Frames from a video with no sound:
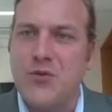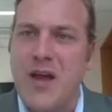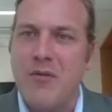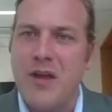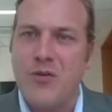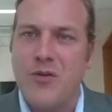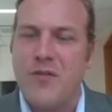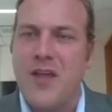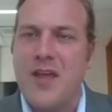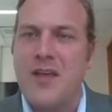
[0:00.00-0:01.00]
track record
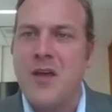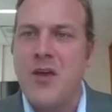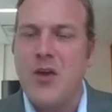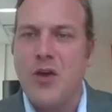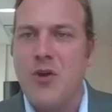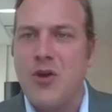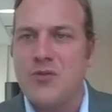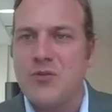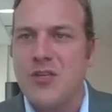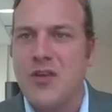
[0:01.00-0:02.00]
on the
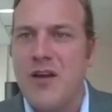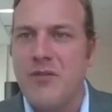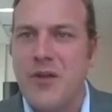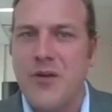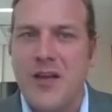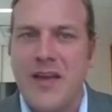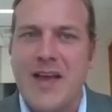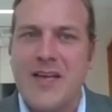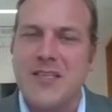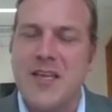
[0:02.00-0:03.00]
commercial side of the oil and
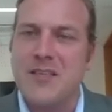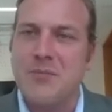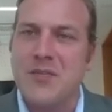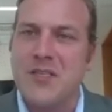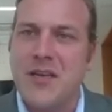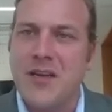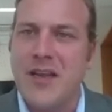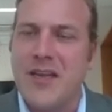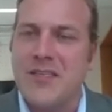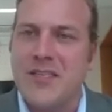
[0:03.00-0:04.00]
gas sector,
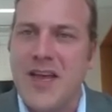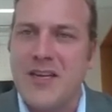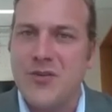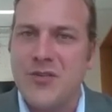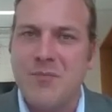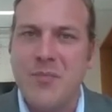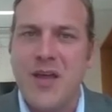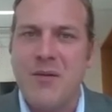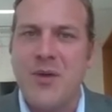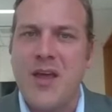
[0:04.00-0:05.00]
particularly at Santos and
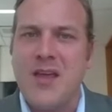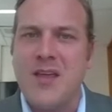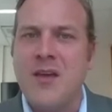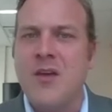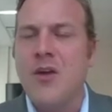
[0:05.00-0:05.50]
BP.